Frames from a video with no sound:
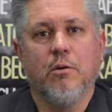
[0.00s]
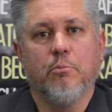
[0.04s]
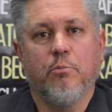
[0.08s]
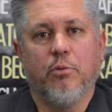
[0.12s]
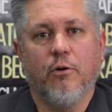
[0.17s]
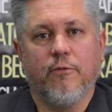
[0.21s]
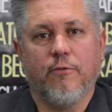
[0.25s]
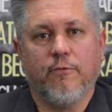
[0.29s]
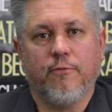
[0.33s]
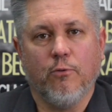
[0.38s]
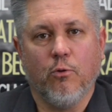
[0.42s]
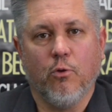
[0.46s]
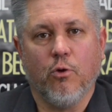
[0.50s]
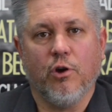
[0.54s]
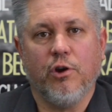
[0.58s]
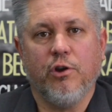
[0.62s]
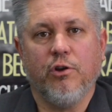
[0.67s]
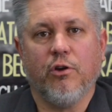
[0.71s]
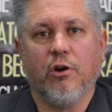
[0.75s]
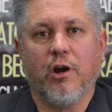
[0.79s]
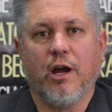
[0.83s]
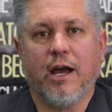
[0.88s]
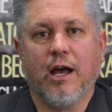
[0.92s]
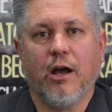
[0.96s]
before
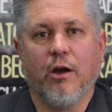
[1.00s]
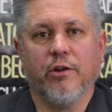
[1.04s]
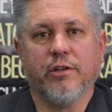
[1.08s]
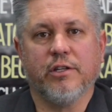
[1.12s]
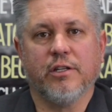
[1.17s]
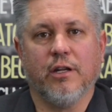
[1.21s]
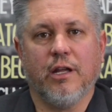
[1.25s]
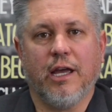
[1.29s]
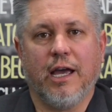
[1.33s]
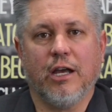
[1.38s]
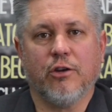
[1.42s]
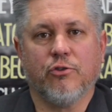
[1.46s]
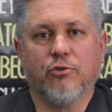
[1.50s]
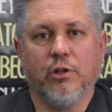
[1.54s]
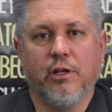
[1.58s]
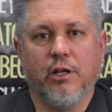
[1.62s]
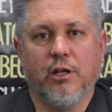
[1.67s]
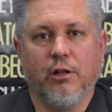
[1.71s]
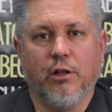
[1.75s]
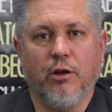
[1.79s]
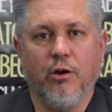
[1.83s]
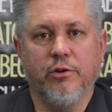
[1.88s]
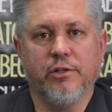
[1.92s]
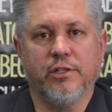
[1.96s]
your house actually
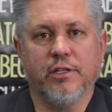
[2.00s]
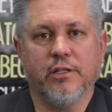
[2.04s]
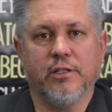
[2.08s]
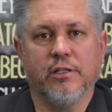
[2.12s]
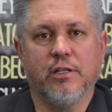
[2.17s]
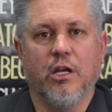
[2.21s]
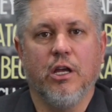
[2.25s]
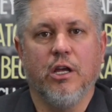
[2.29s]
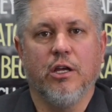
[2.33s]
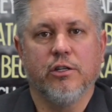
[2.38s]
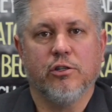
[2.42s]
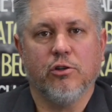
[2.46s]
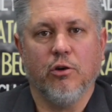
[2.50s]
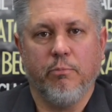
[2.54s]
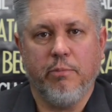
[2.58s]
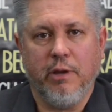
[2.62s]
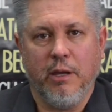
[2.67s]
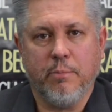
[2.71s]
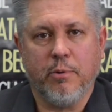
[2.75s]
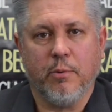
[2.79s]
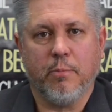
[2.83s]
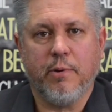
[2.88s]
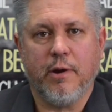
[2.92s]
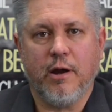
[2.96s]
closes. So be
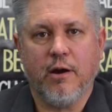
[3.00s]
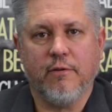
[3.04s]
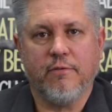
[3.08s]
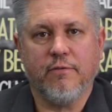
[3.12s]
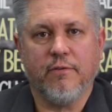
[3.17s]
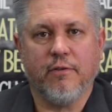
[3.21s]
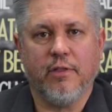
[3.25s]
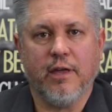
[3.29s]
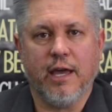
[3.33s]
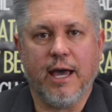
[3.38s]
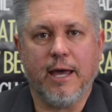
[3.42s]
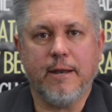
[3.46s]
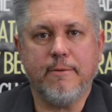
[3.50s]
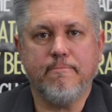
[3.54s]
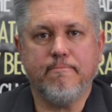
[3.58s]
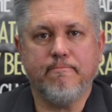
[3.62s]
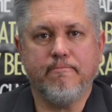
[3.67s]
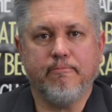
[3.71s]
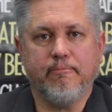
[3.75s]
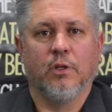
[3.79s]
prepared for that.